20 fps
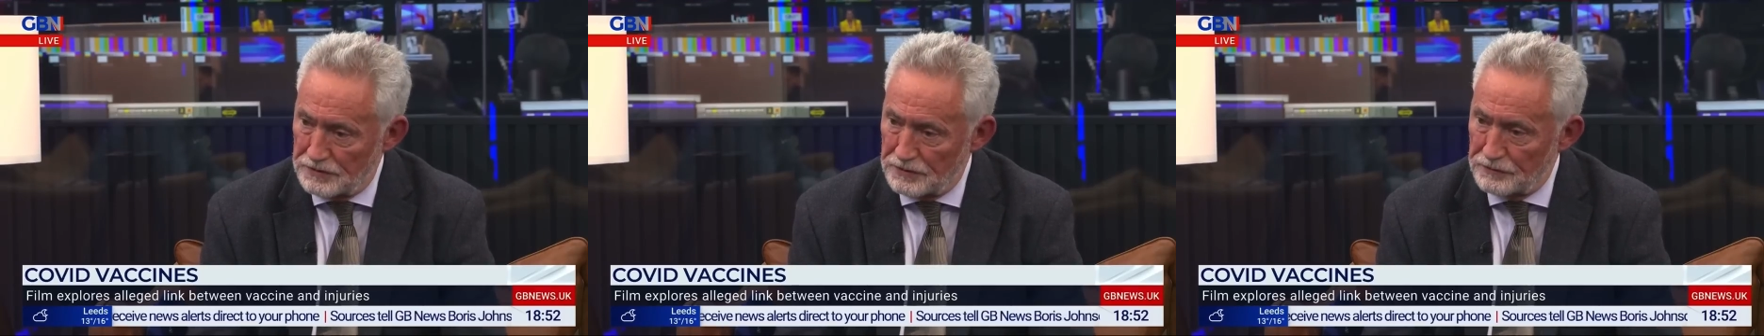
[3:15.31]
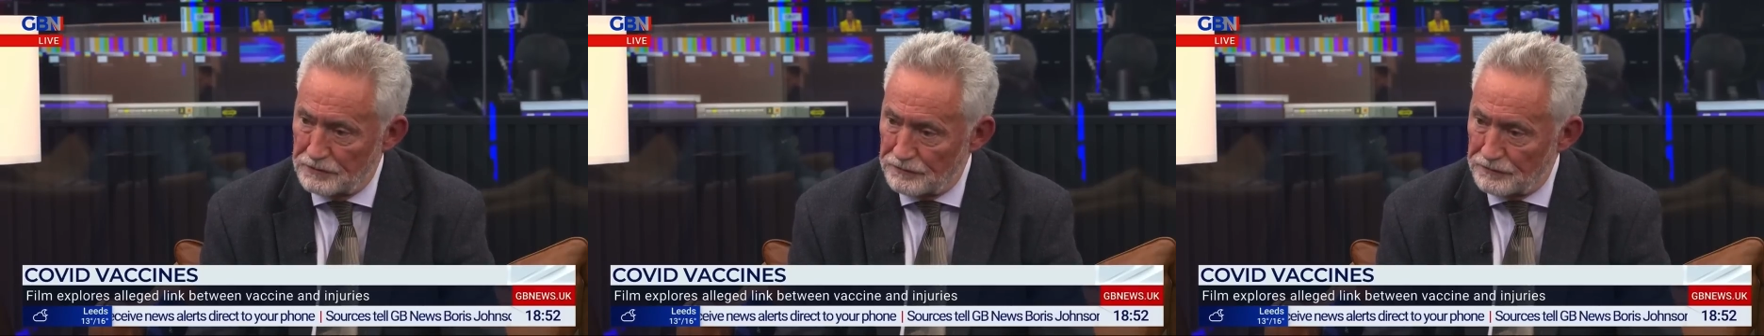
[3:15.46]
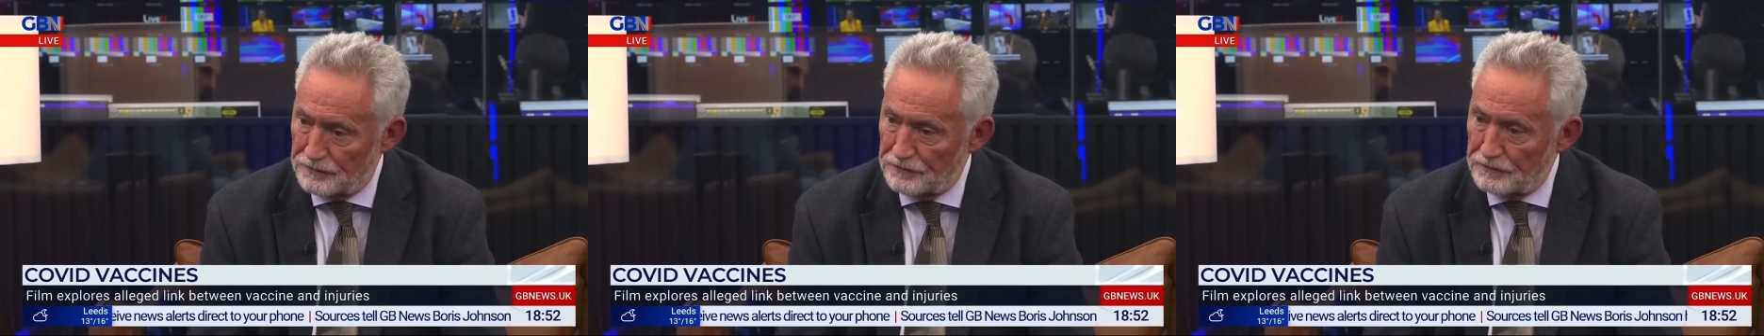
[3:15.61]

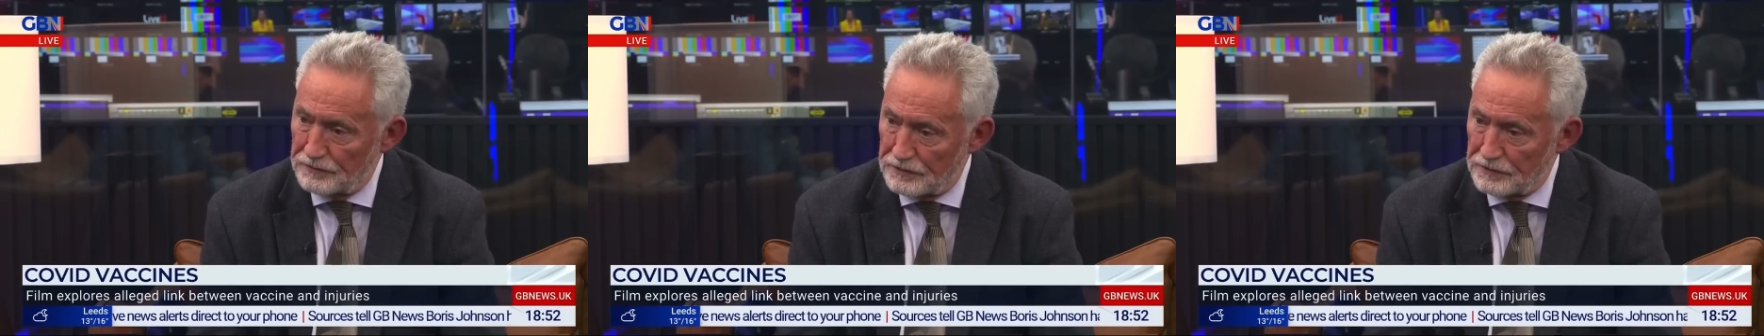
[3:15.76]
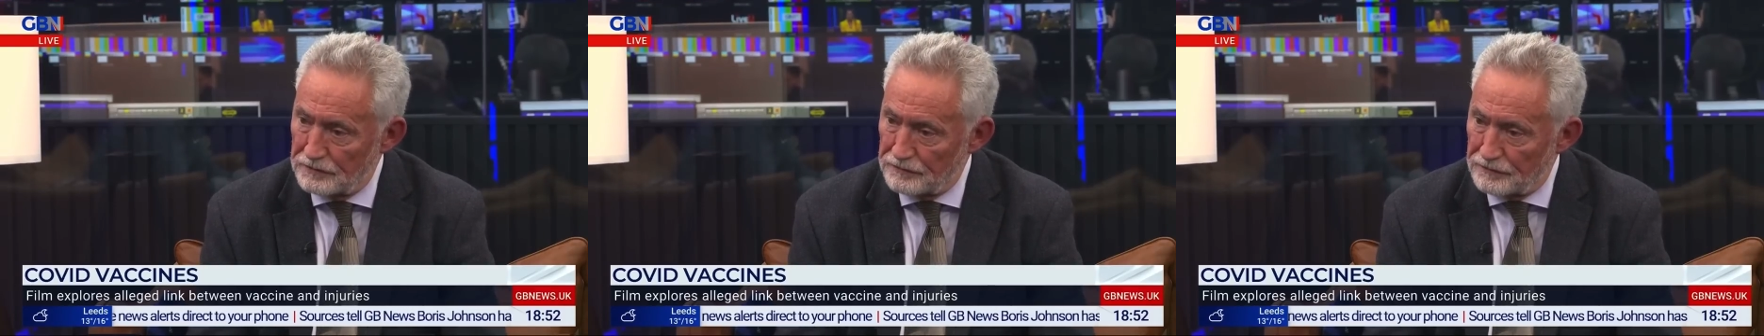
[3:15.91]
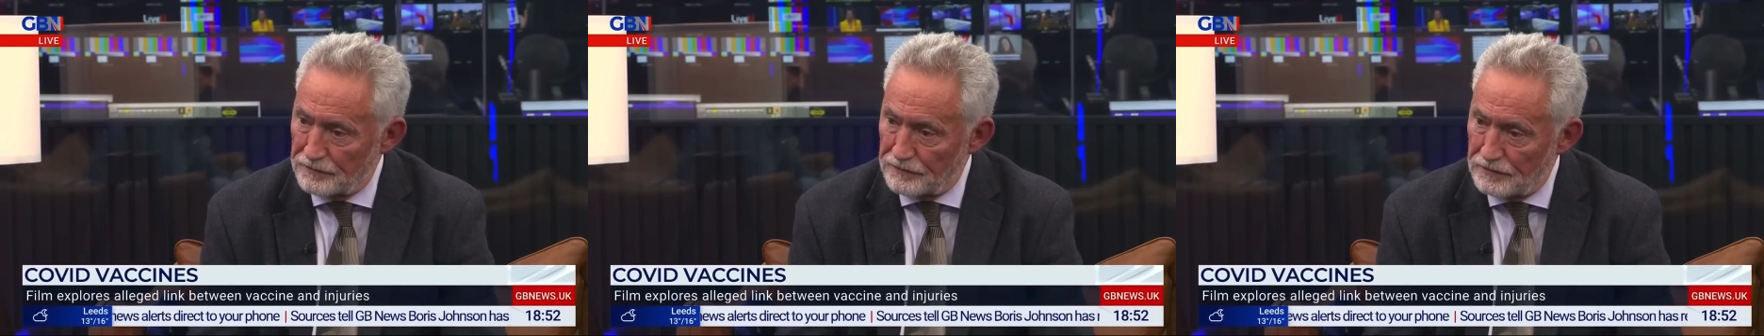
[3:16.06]

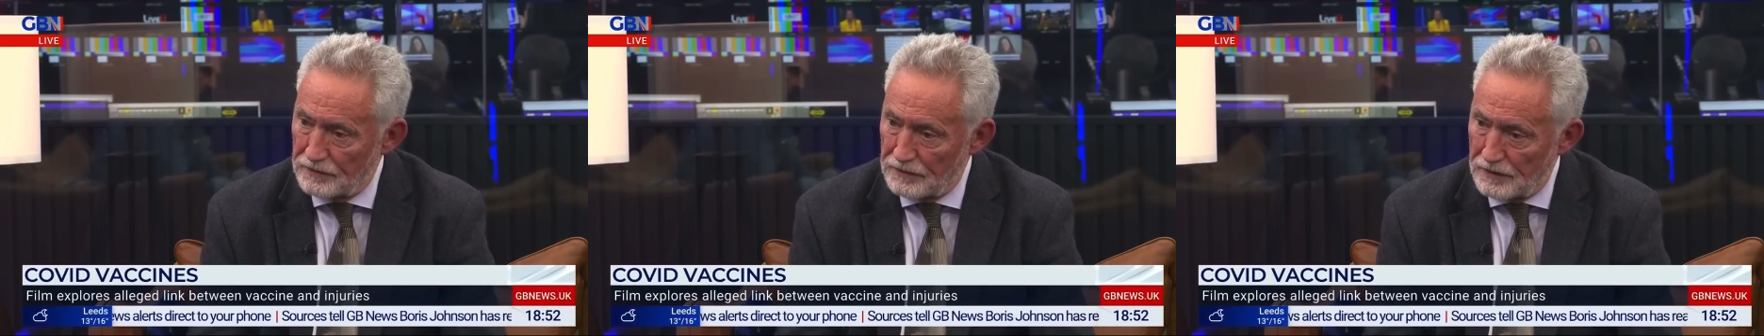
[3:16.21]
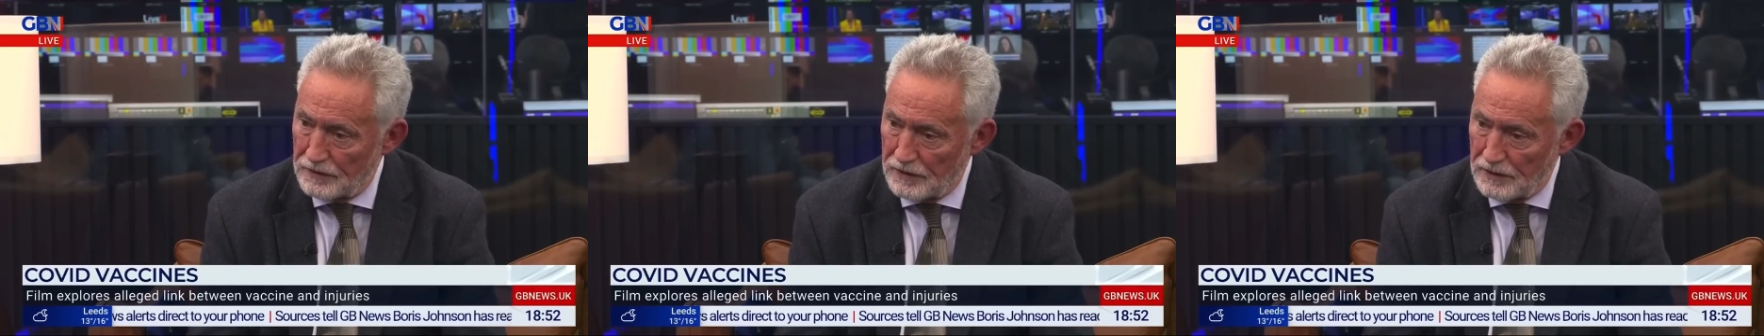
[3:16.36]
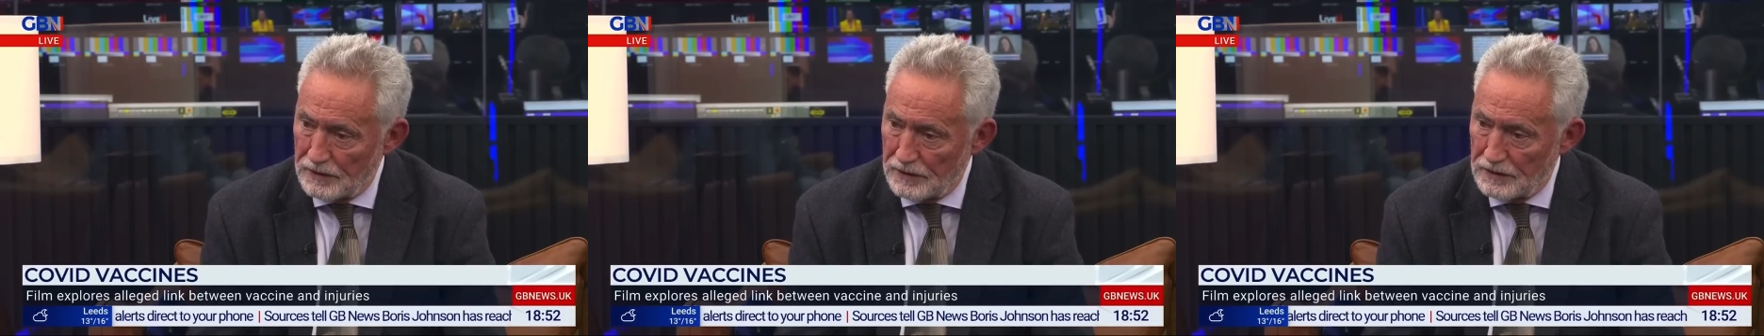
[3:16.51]
of
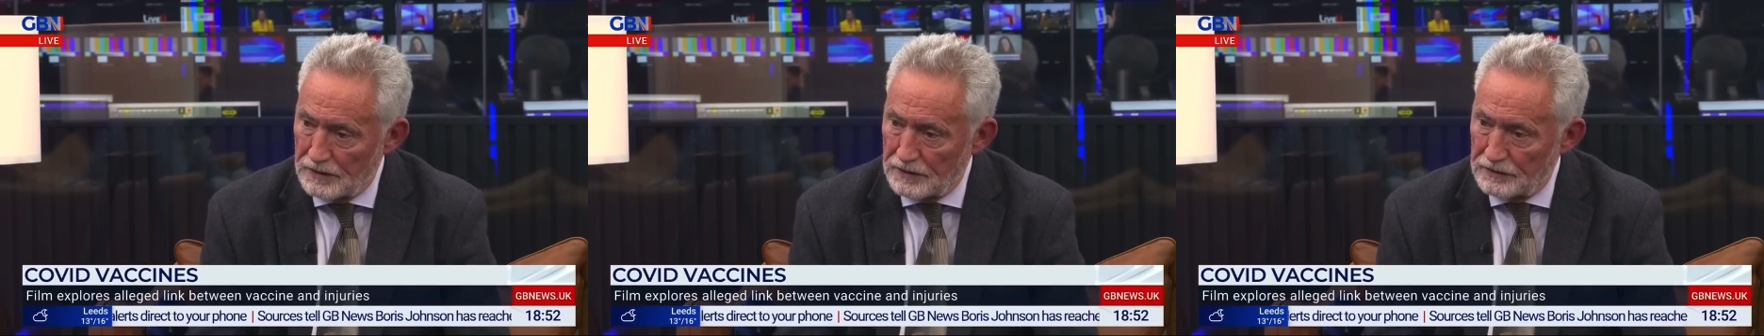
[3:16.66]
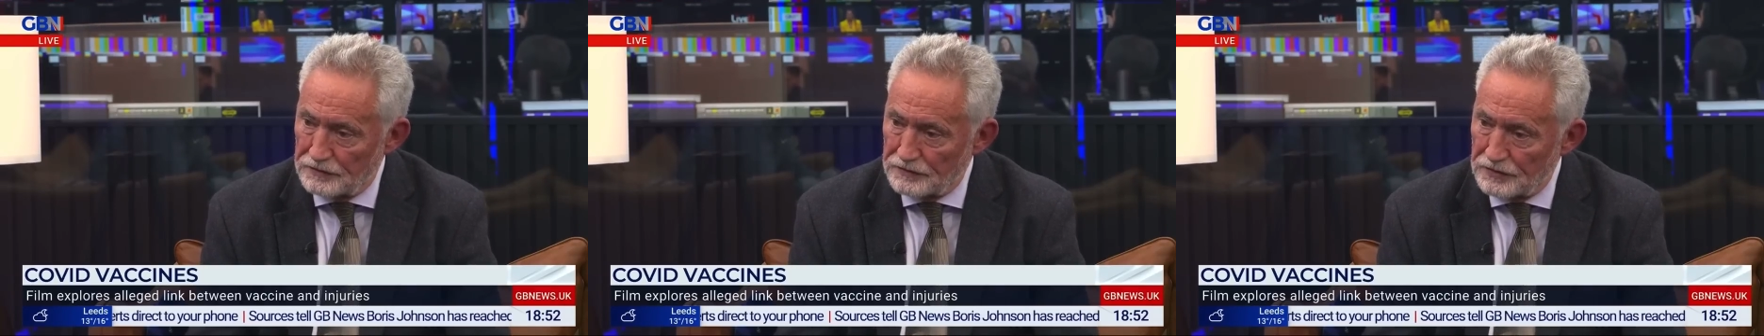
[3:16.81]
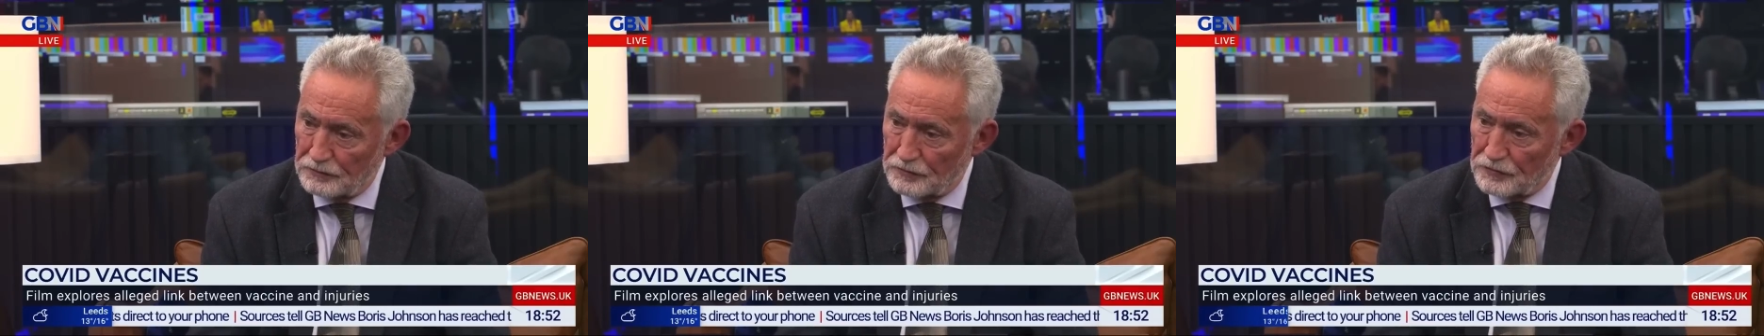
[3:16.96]

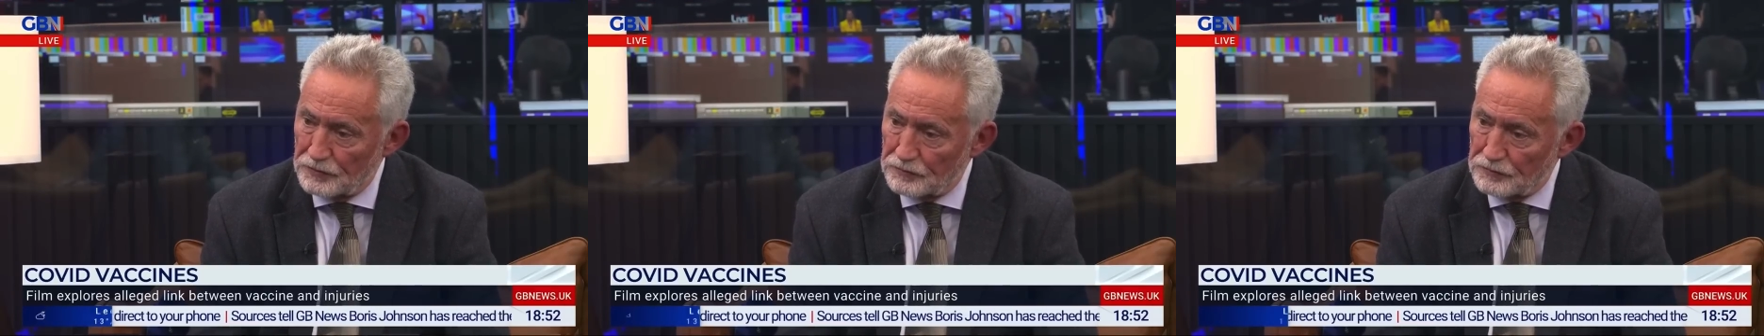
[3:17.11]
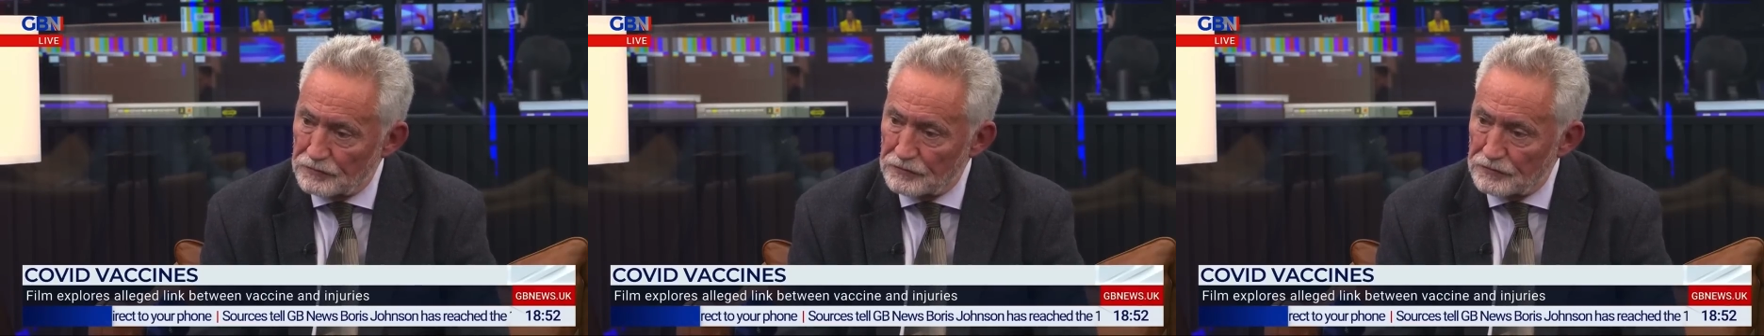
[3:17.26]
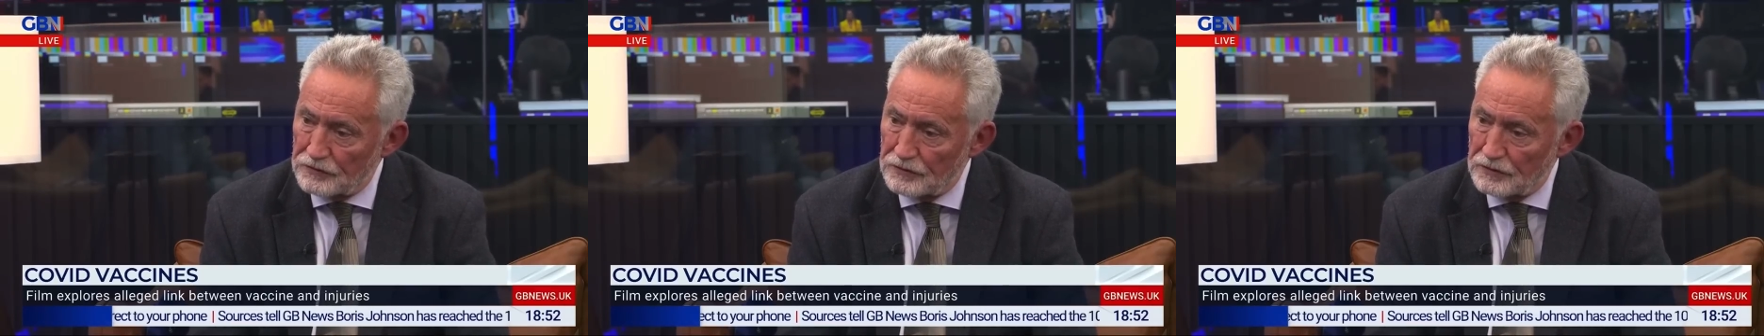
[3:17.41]

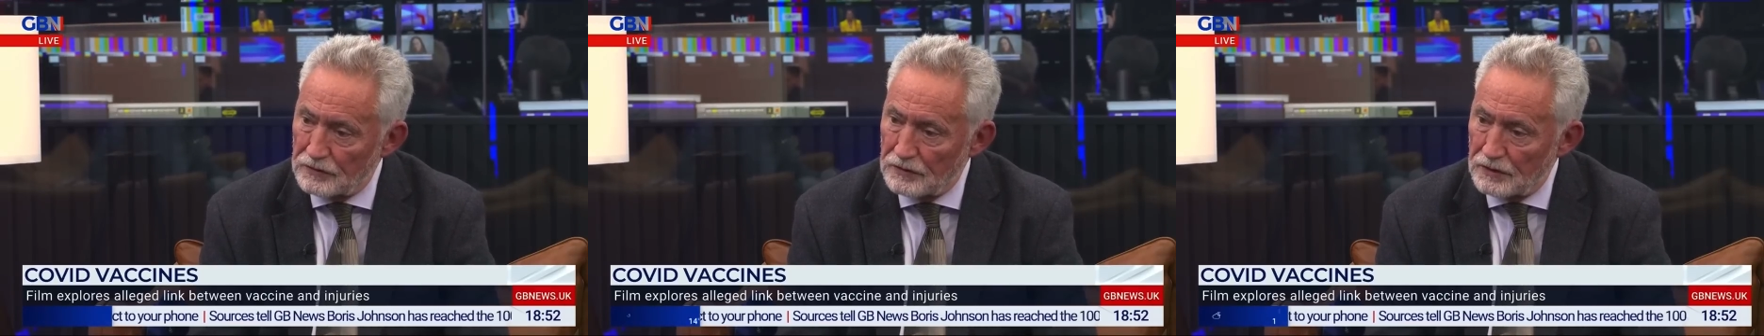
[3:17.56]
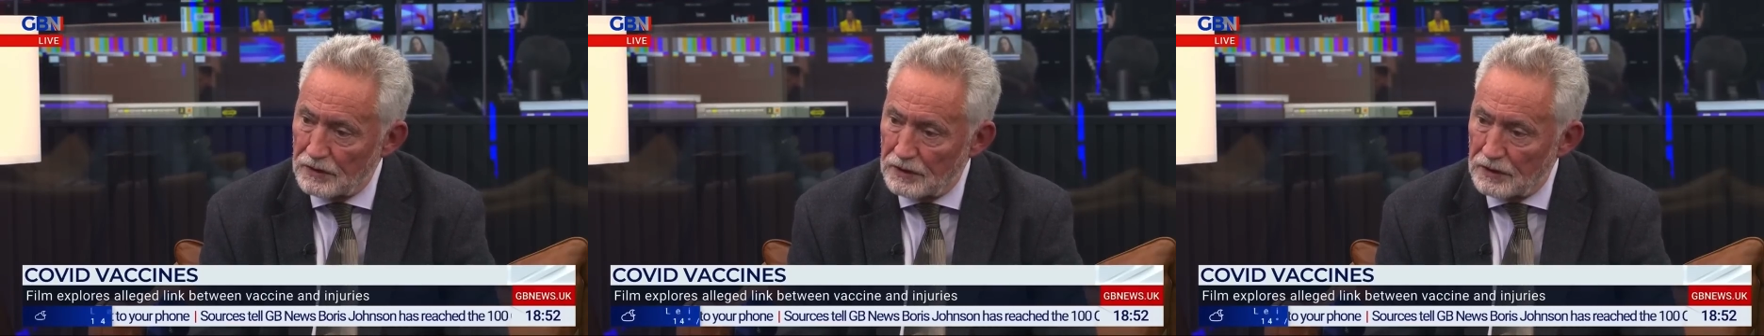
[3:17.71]
symptoms.